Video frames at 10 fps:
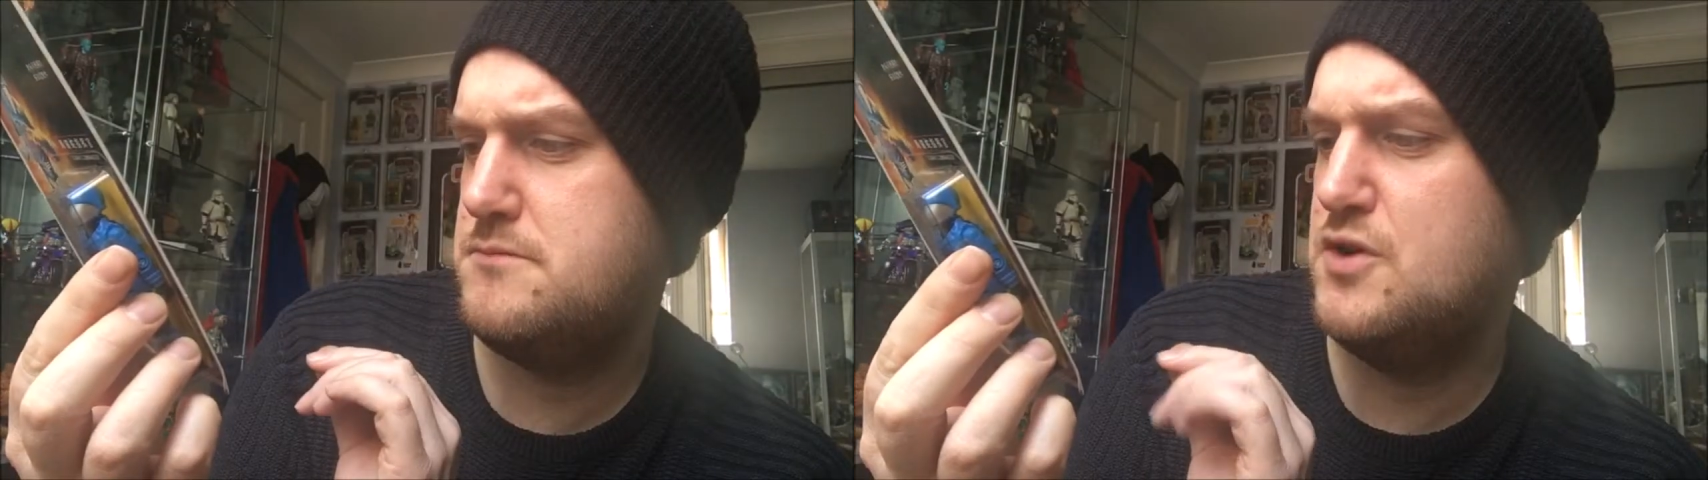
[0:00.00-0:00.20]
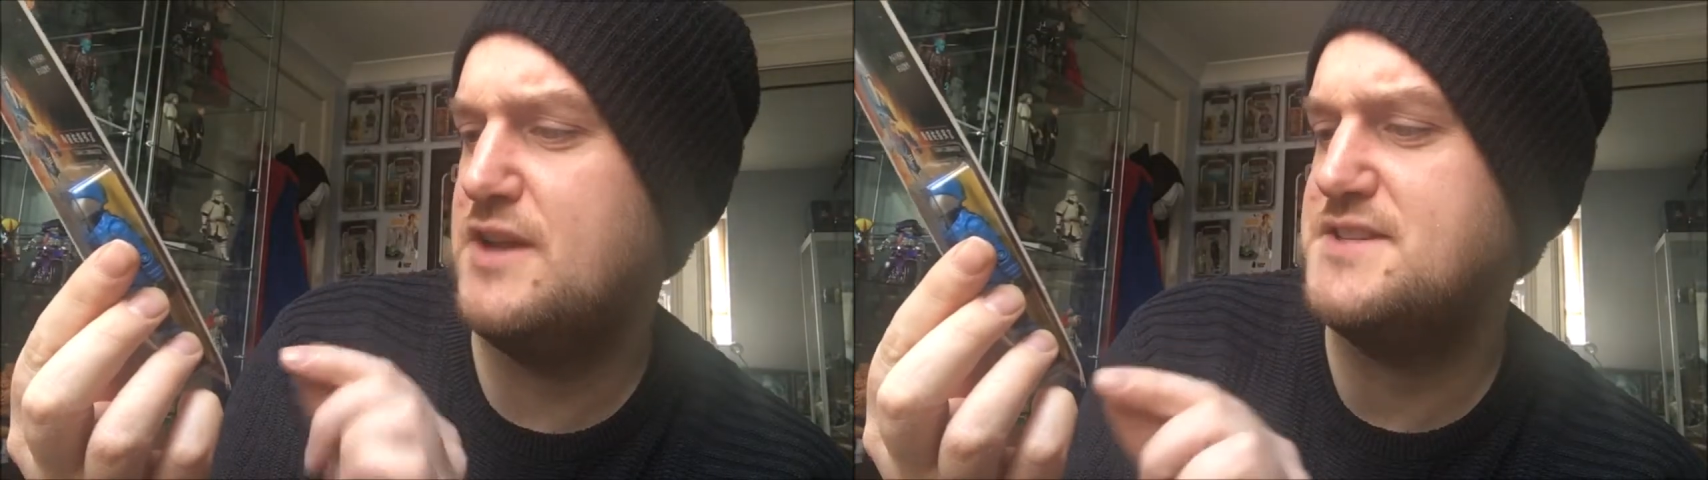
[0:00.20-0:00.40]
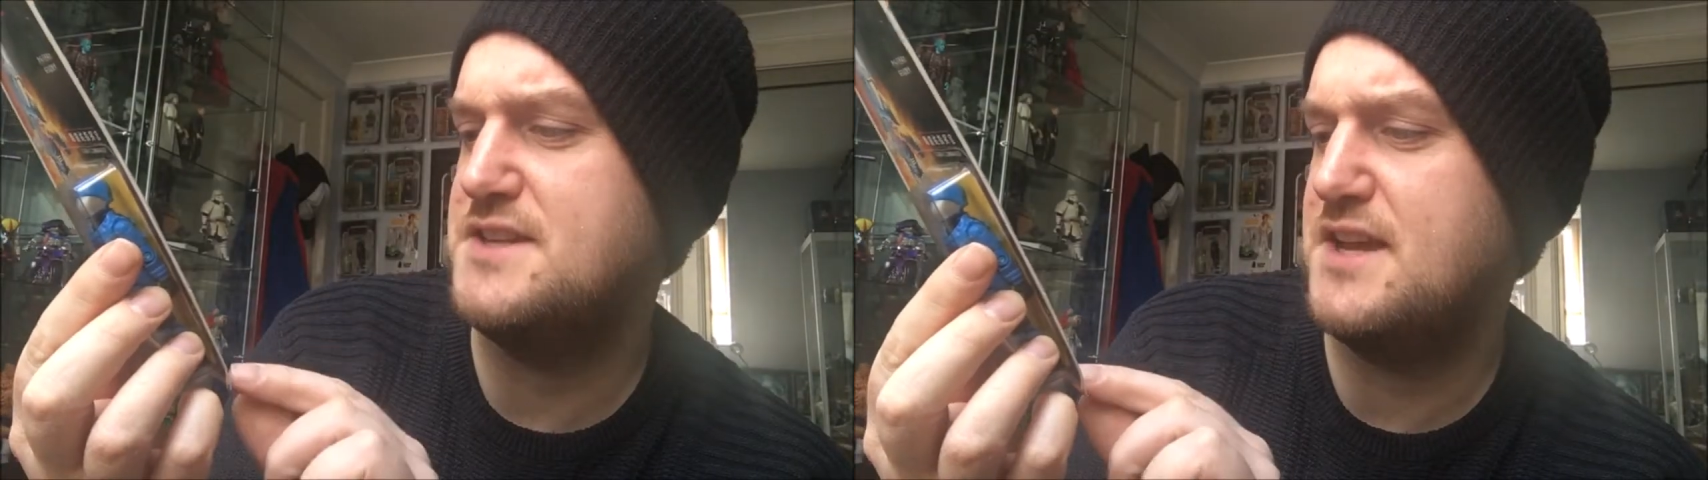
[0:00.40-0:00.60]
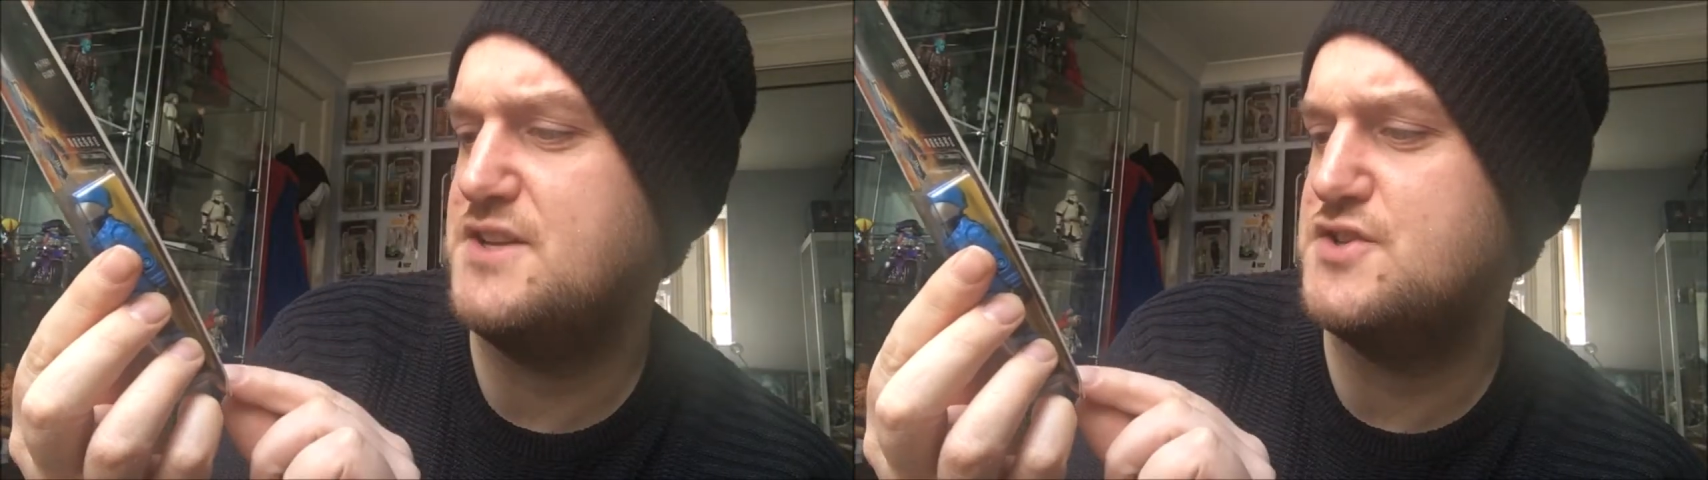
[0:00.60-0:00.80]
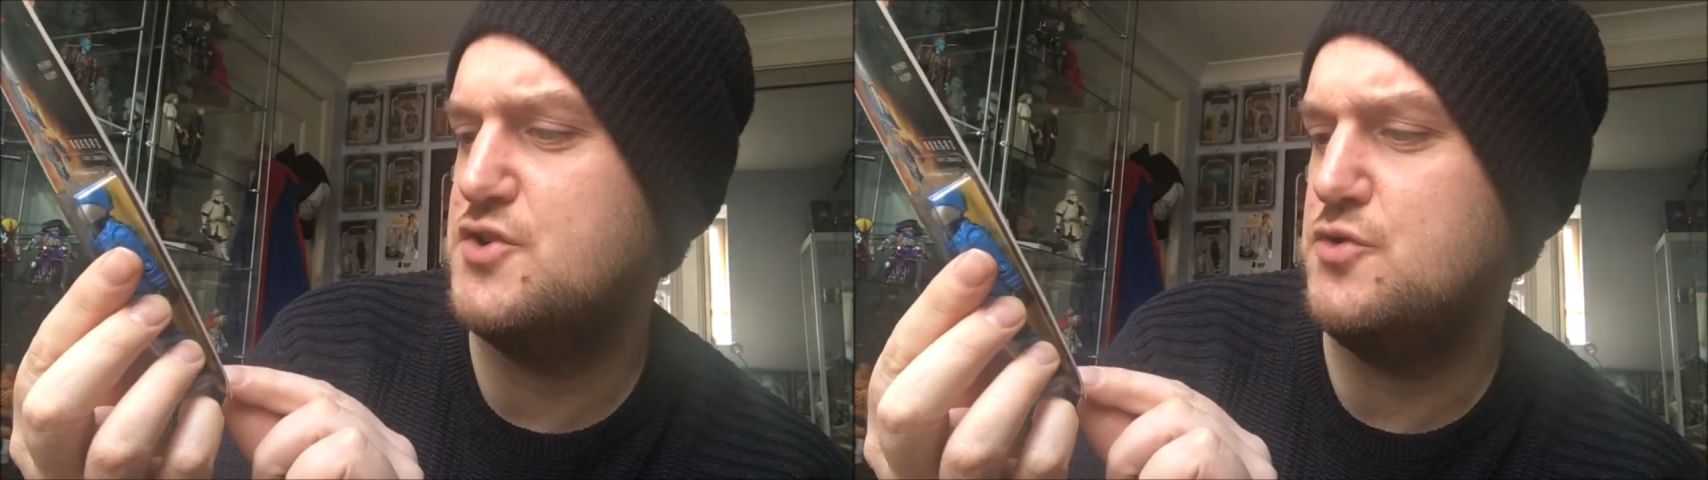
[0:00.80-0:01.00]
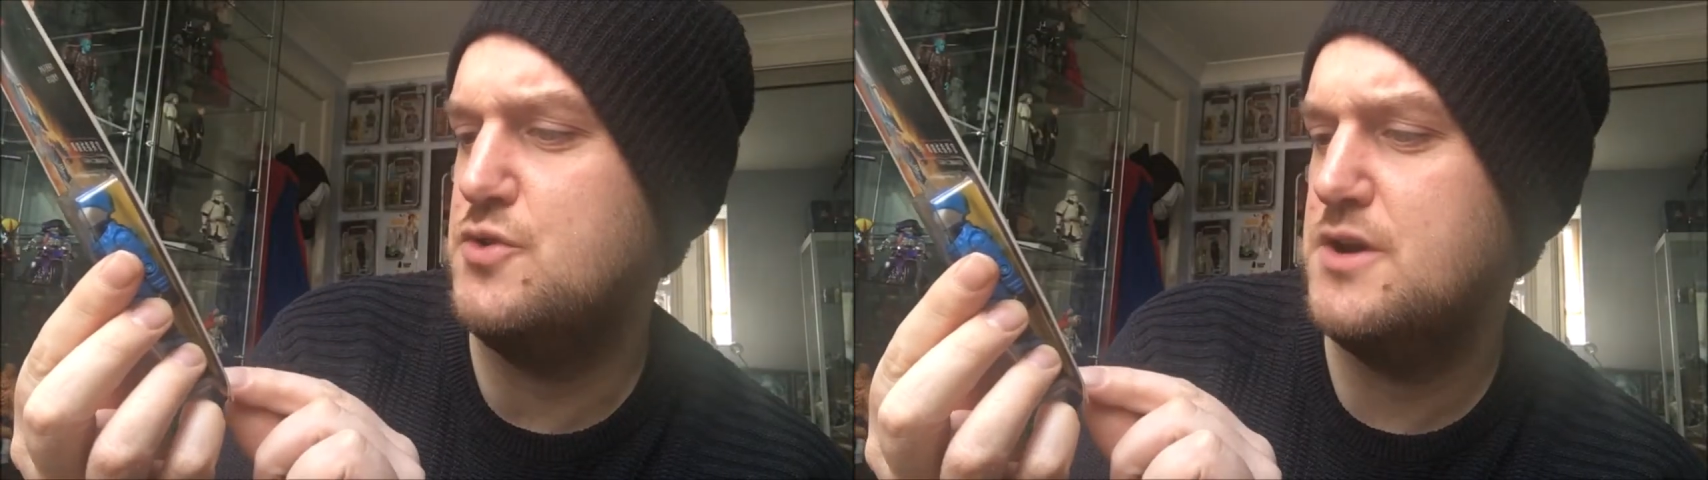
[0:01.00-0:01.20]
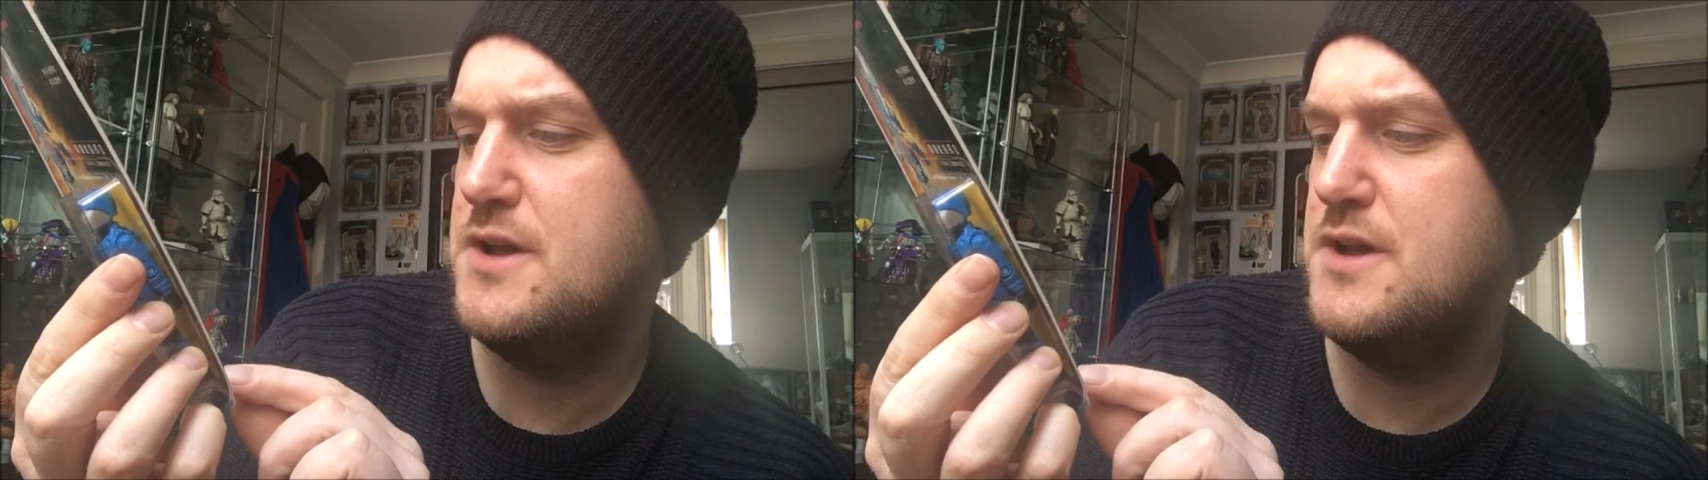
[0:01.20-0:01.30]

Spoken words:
or 1992.